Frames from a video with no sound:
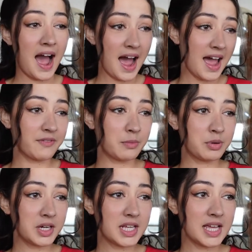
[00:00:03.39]
I have a
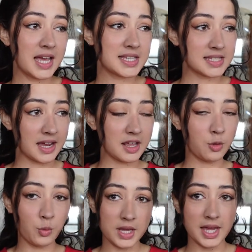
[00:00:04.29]
pretty
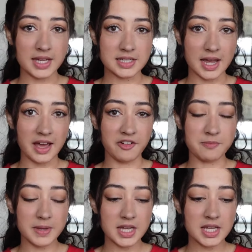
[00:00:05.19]
exciting weekend ahead of
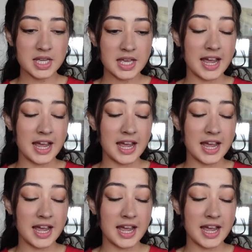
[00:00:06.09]
me.